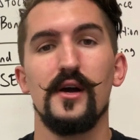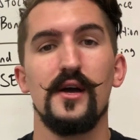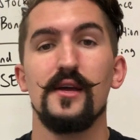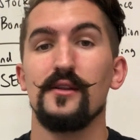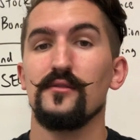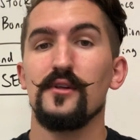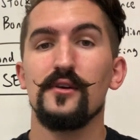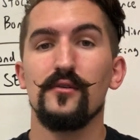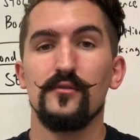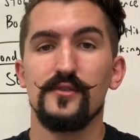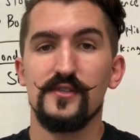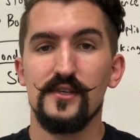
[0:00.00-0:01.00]
and
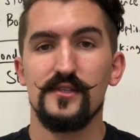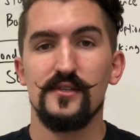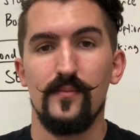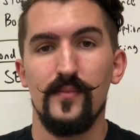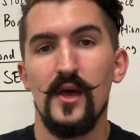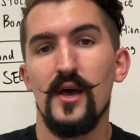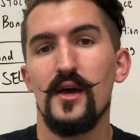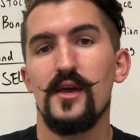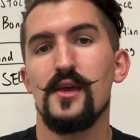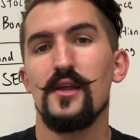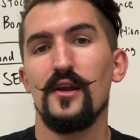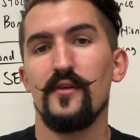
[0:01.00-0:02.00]
legal system
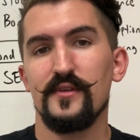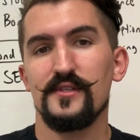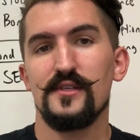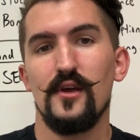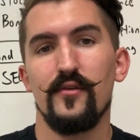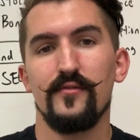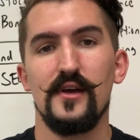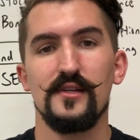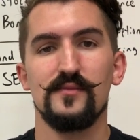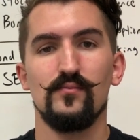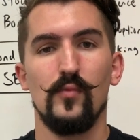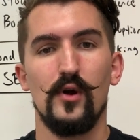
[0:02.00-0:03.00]
in and of itself
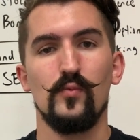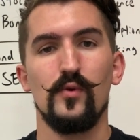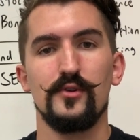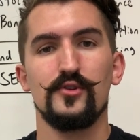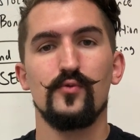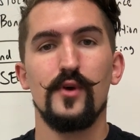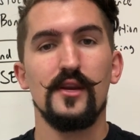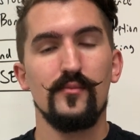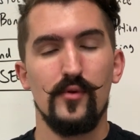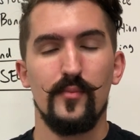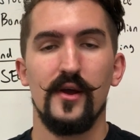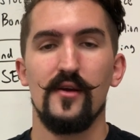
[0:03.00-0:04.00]
that one would train
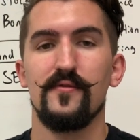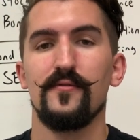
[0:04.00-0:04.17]
and prepare